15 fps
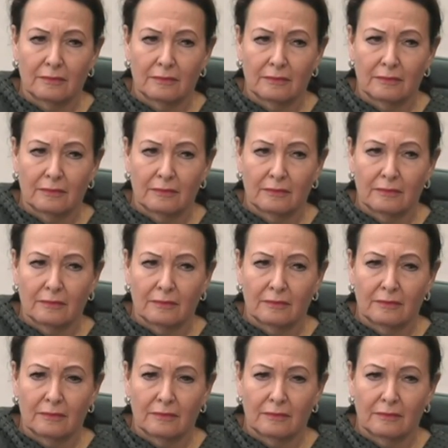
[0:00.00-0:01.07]

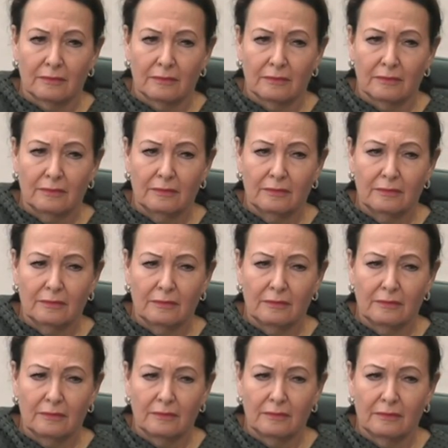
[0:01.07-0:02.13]

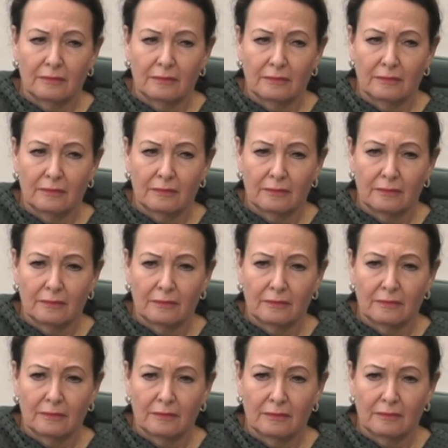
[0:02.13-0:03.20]

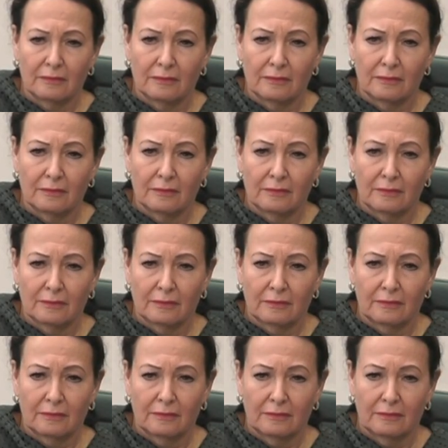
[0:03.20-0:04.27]

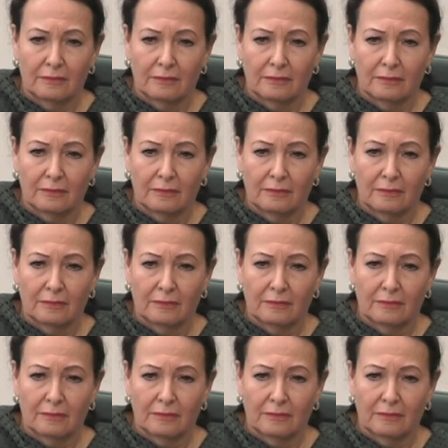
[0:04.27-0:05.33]

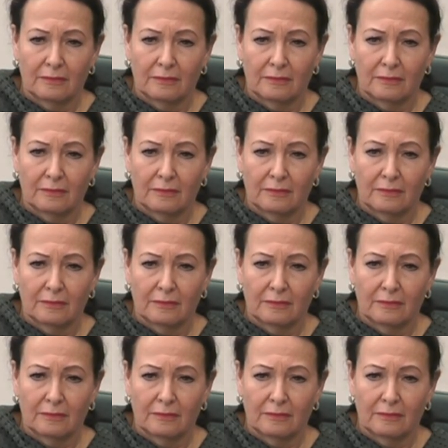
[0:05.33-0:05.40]
[no speech]